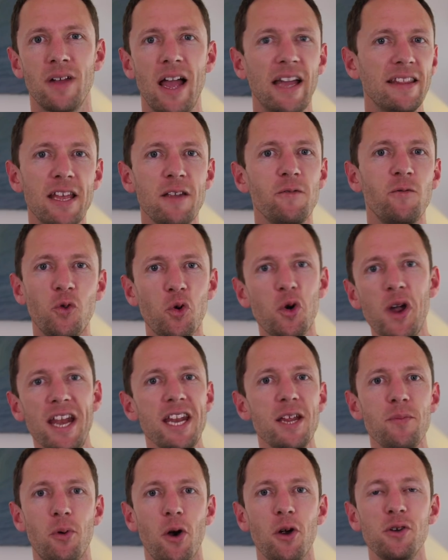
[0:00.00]
And then for
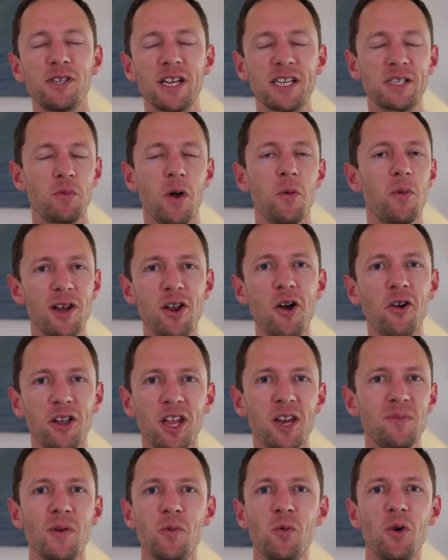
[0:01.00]
any projects where we're not
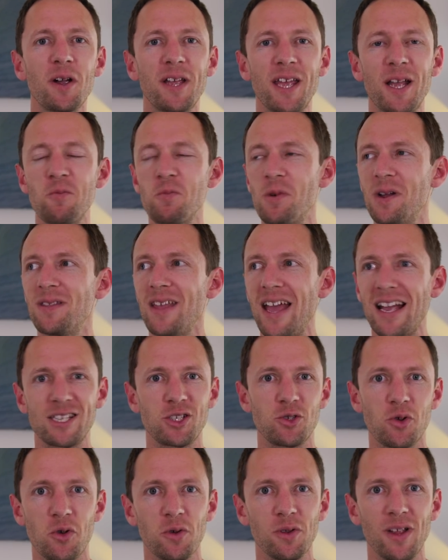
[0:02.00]
going to be working with
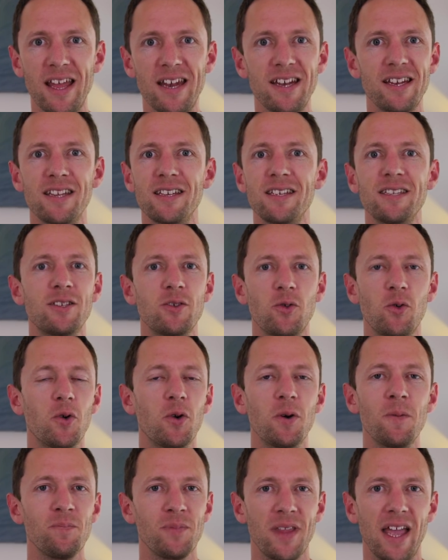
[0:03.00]
external editors
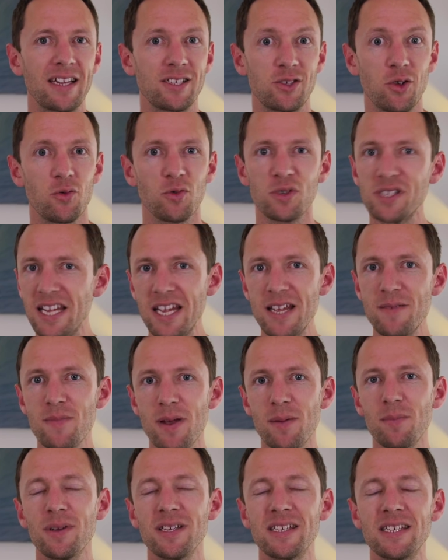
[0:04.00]
or external team
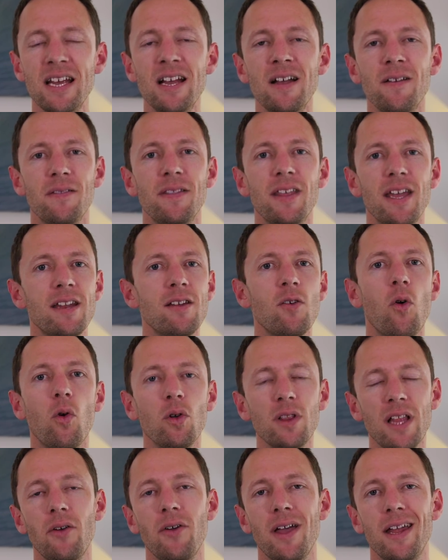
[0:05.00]
members, then
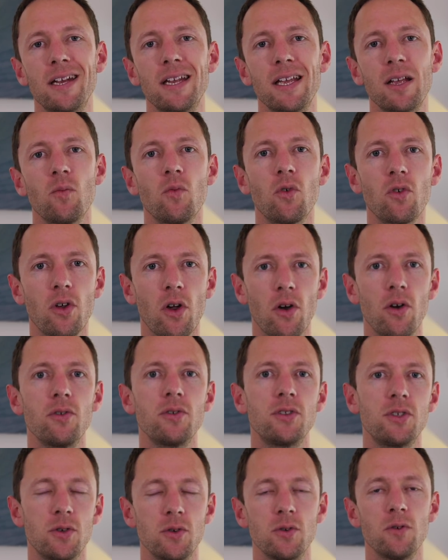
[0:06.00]
all our editing will go
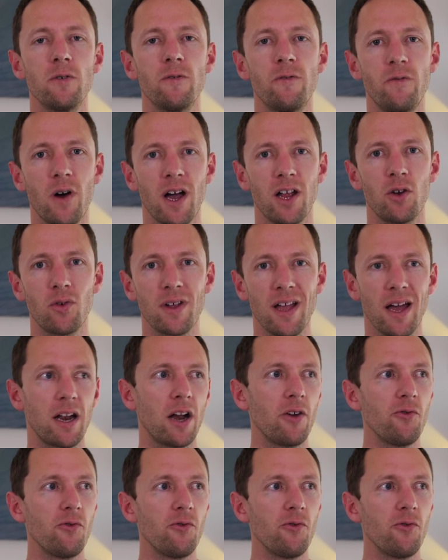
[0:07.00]
to Final Cut.